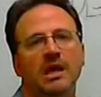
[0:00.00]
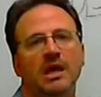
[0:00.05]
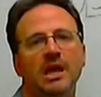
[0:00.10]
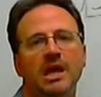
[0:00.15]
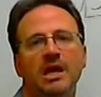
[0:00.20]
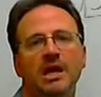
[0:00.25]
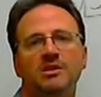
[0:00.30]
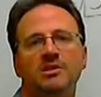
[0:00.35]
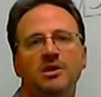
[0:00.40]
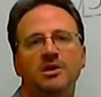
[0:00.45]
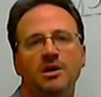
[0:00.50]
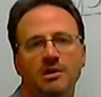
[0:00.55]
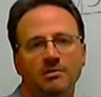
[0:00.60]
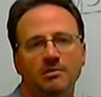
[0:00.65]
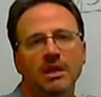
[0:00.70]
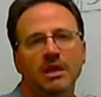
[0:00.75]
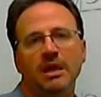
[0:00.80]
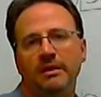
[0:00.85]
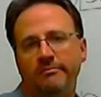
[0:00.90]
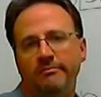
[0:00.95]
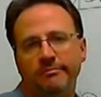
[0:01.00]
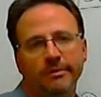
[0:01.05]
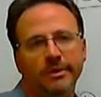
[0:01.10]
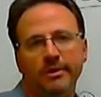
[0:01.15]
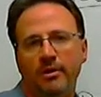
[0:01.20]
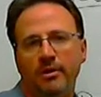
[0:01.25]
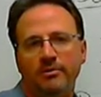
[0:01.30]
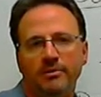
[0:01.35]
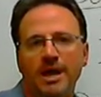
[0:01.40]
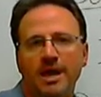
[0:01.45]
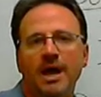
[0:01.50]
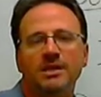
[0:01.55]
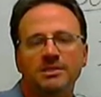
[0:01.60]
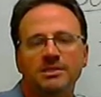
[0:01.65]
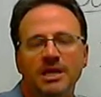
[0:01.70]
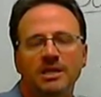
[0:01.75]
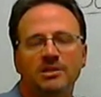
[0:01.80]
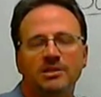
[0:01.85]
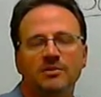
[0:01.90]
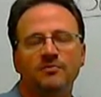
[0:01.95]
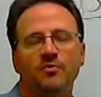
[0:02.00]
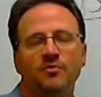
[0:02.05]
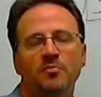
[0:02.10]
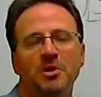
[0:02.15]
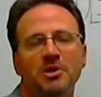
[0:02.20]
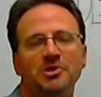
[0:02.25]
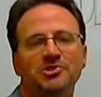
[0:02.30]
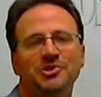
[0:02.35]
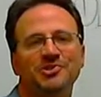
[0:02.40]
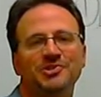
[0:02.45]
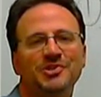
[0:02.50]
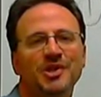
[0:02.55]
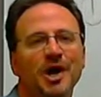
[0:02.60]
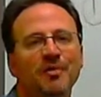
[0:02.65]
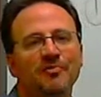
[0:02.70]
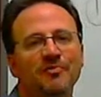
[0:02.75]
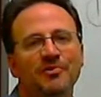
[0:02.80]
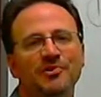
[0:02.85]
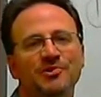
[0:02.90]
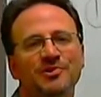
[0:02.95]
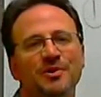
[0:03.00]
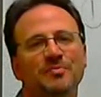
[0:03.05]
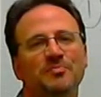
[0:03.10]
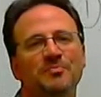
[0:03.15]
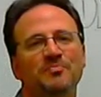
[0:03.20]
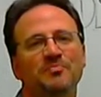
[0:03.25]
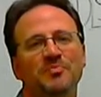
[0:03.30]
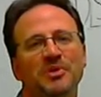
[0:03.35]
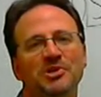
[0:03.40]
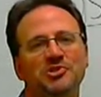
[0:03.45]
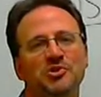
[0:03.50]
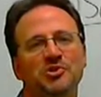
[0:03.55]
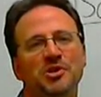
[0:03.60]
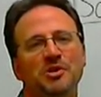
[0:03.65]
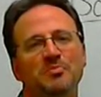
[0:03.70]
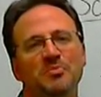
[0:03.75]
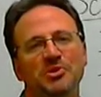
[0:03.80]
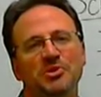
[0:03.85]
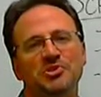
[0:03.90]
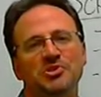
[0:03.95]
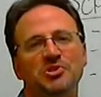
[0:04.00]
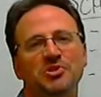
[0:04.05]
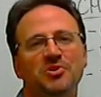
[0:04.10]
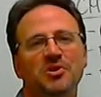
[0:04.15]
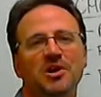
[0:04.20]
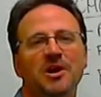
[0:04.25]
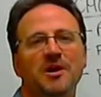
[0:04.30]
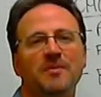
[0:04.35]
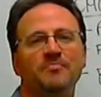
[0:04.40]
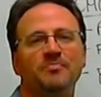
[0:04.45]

And again, contact information is helpful. So make sure you put your